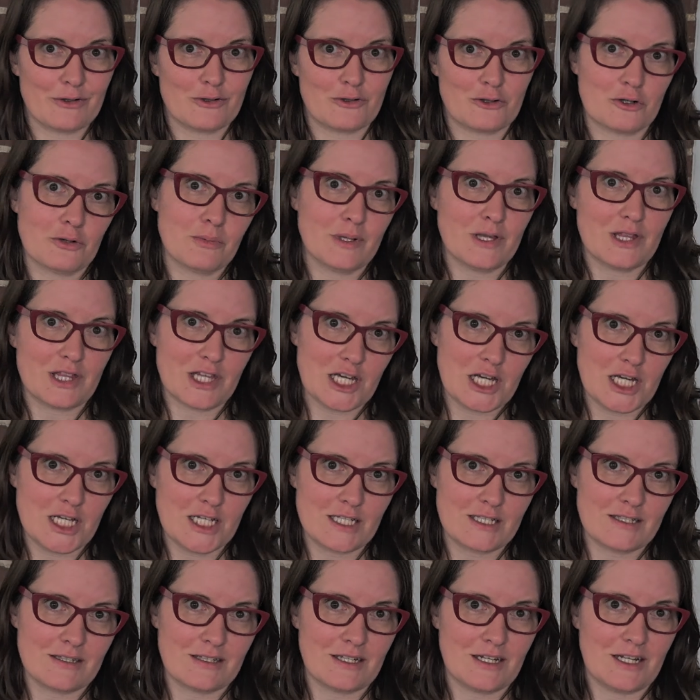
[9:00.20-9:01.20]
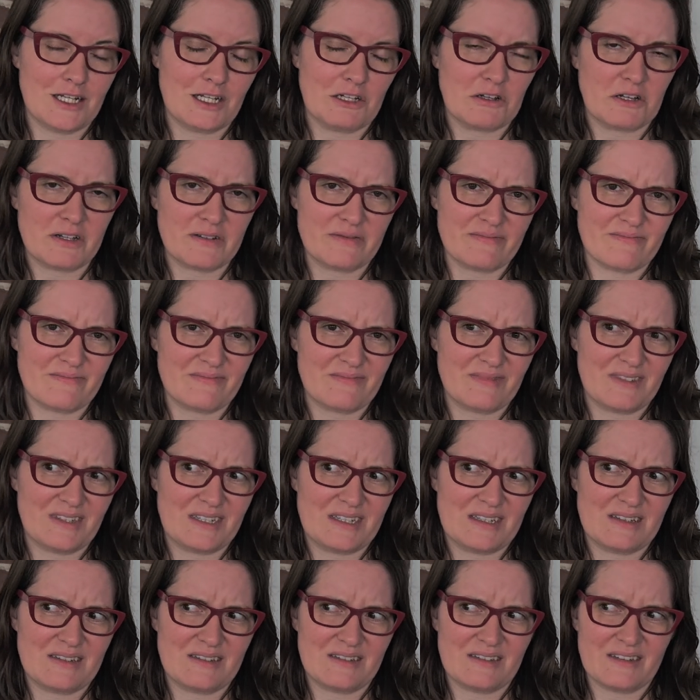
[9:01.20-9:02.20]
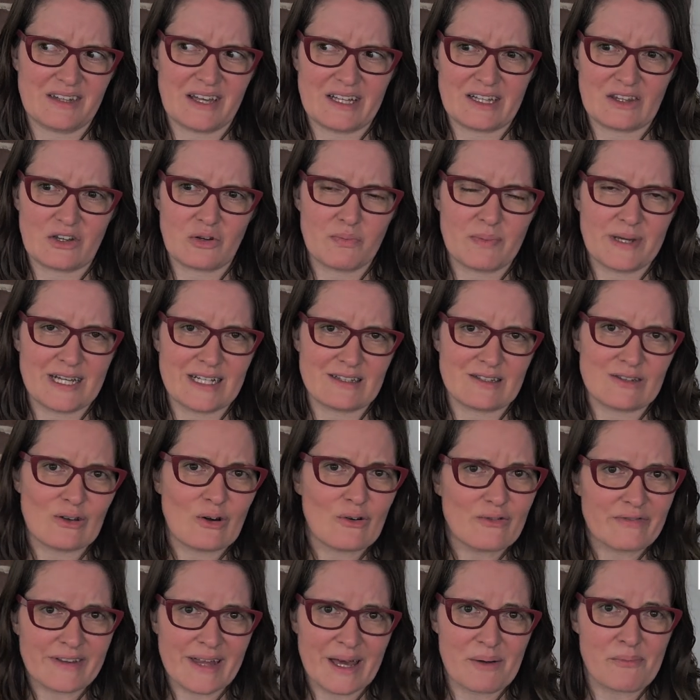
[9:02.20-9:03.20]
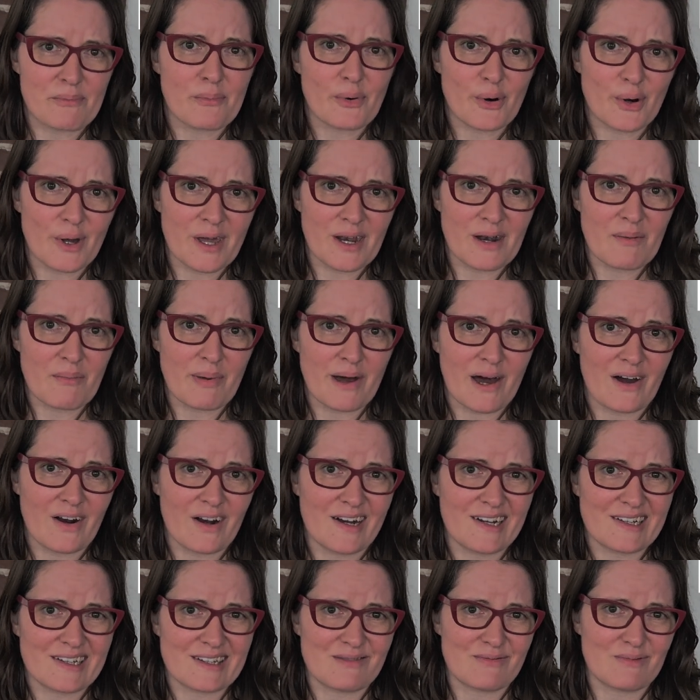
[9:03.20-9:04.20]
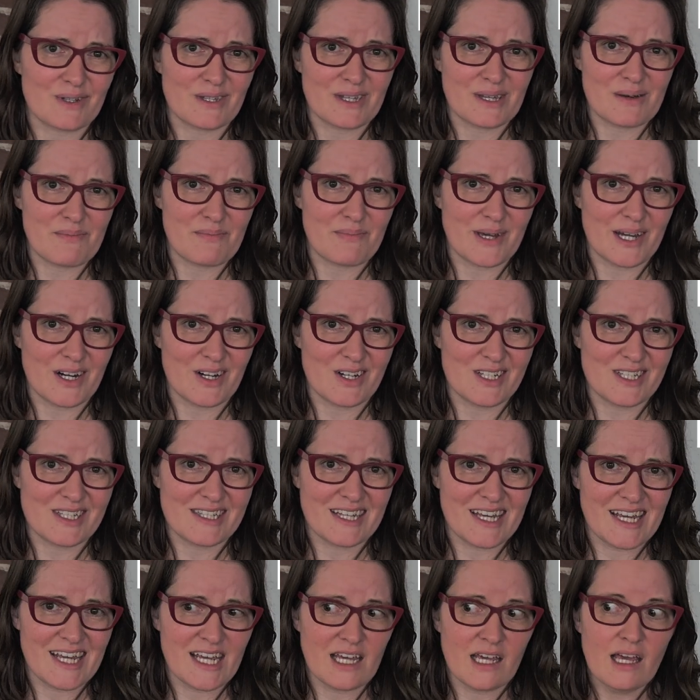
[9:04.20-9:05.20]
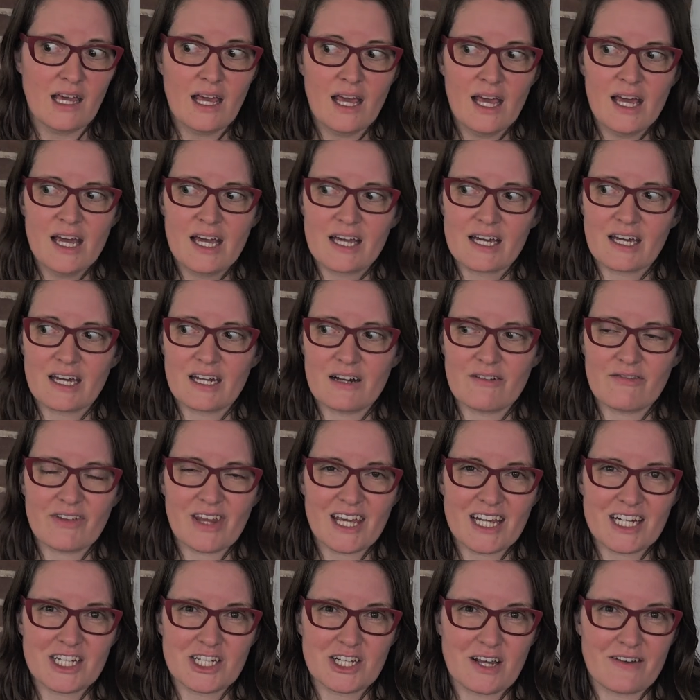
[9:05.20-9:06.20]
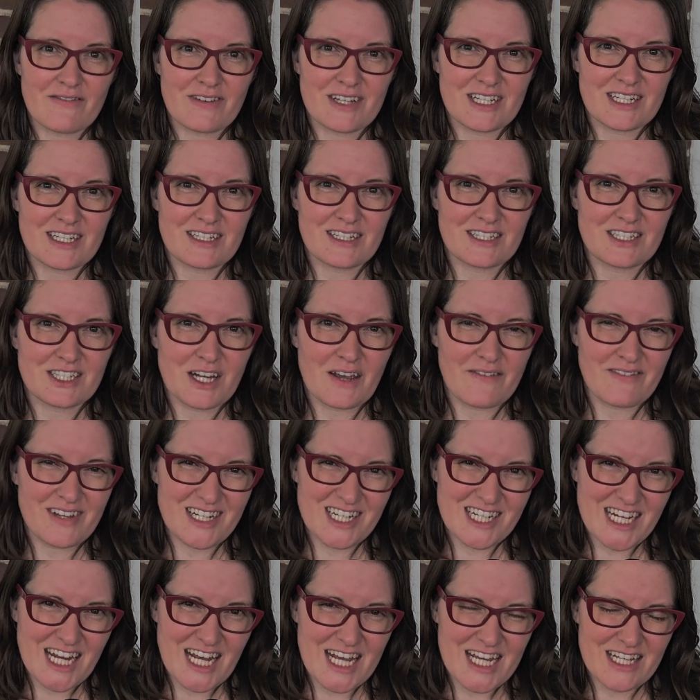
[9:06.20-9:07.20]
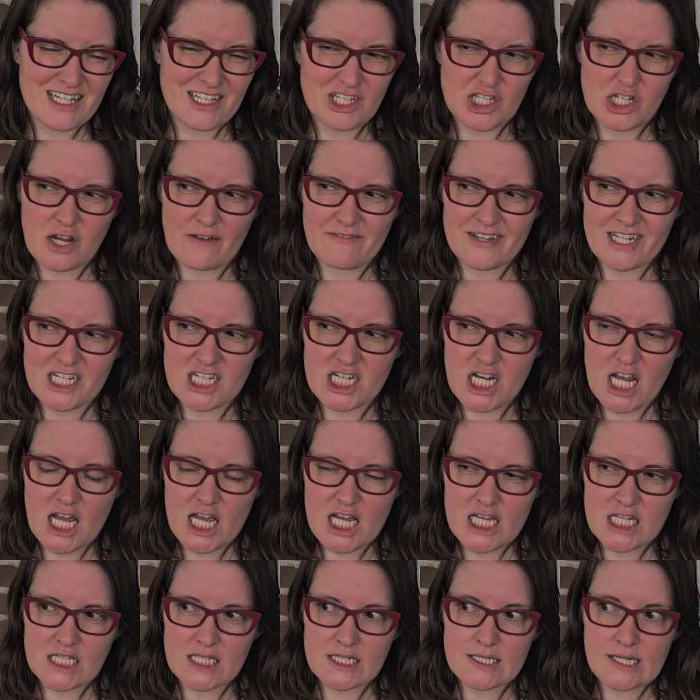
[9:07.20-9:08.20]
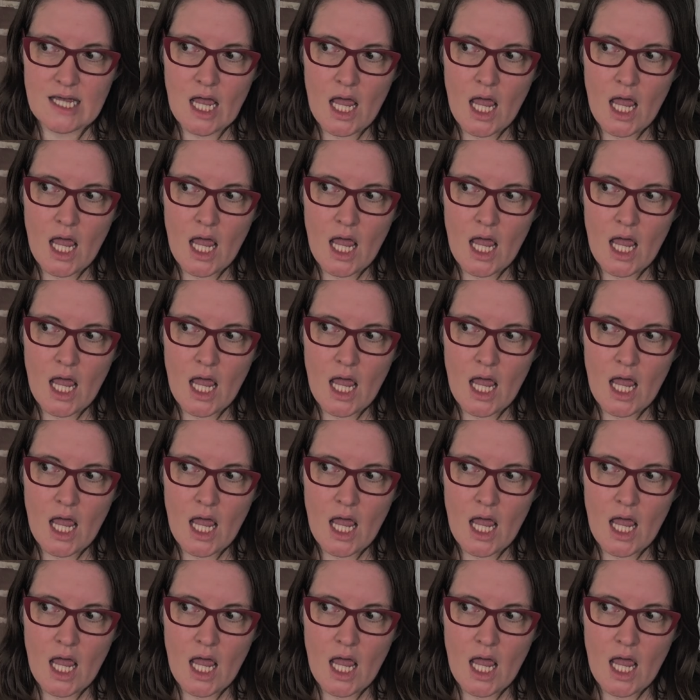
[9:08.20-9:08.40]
German things, and like they're being so flamboyant about it, it's really embarrassing. Kind of like Chevy Chase